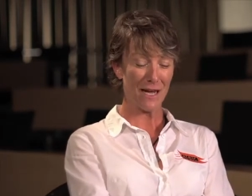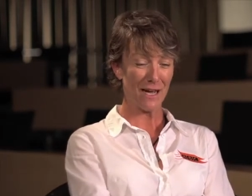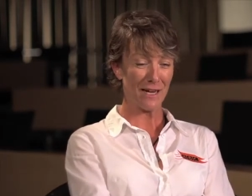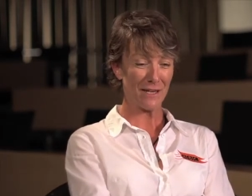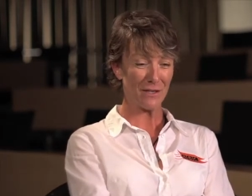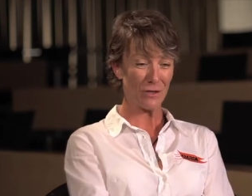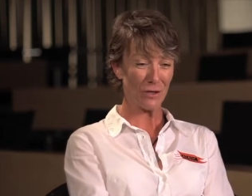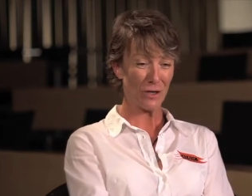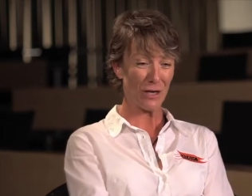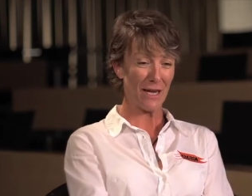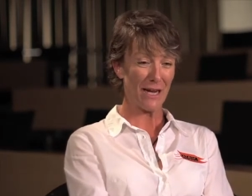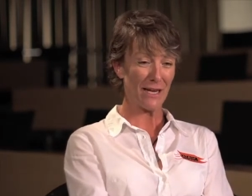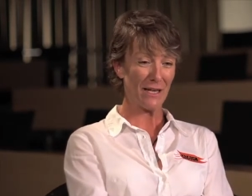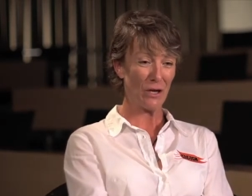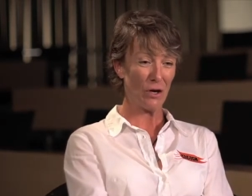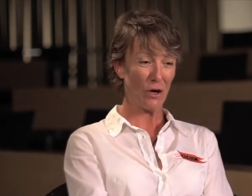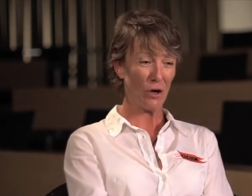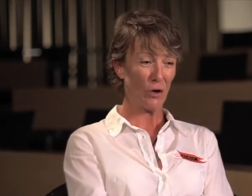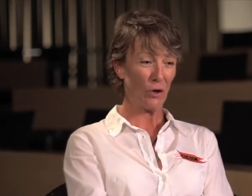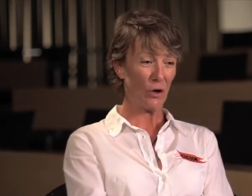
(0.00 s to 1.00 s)
I took a
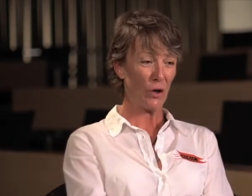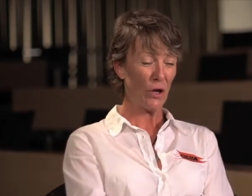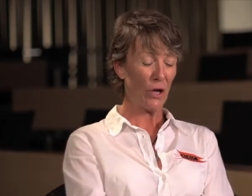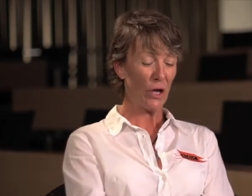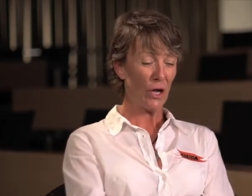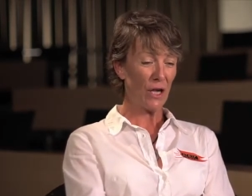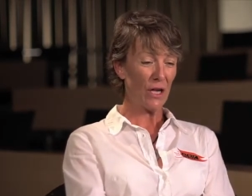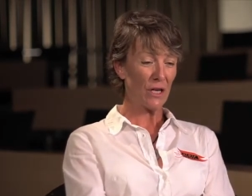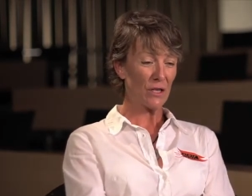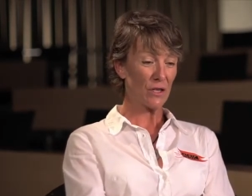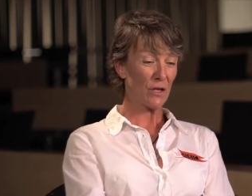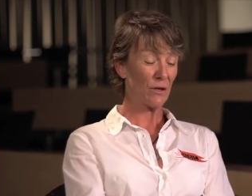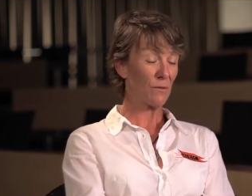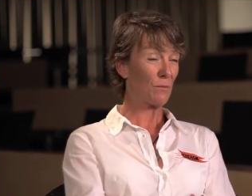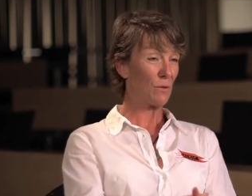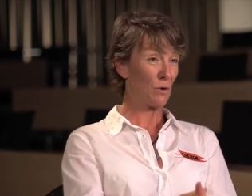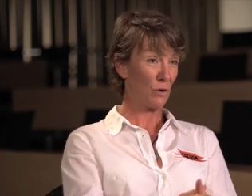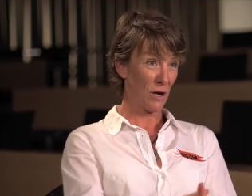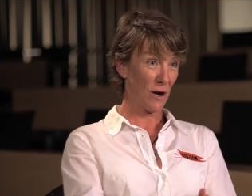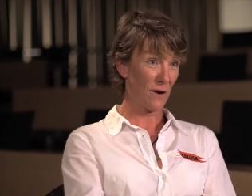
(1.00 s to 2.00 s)
lady on to
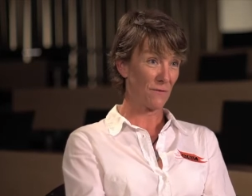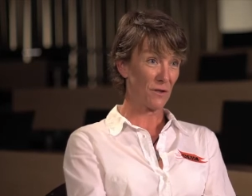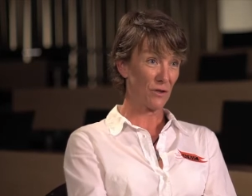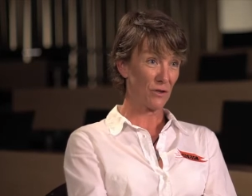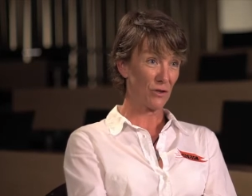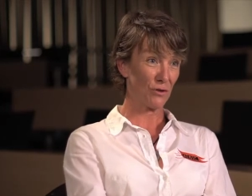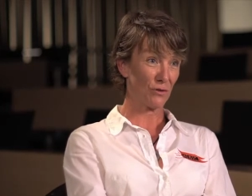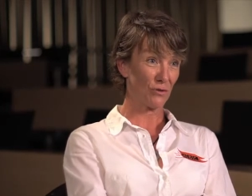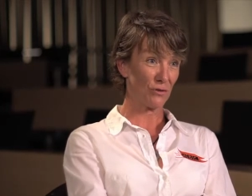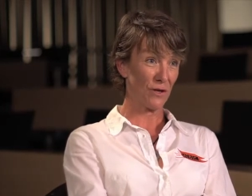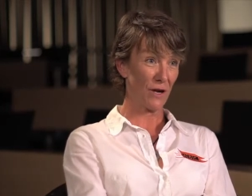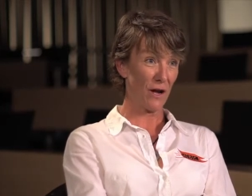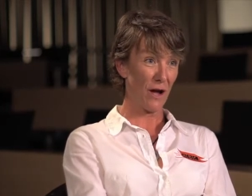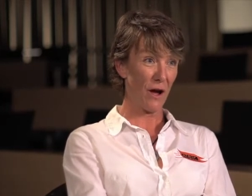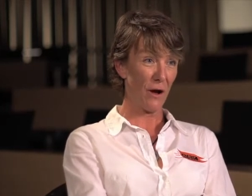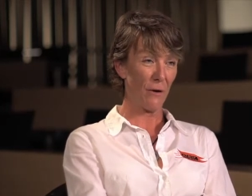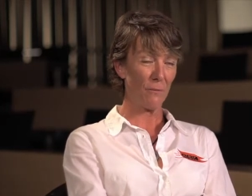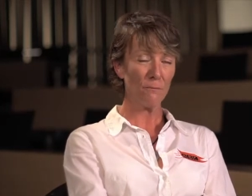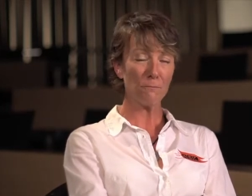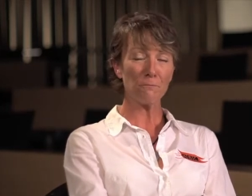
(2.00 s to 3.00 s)
look after the children at
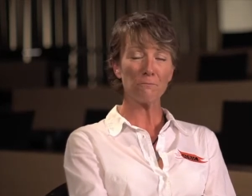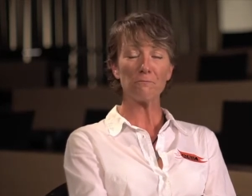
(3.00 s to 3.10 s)
home,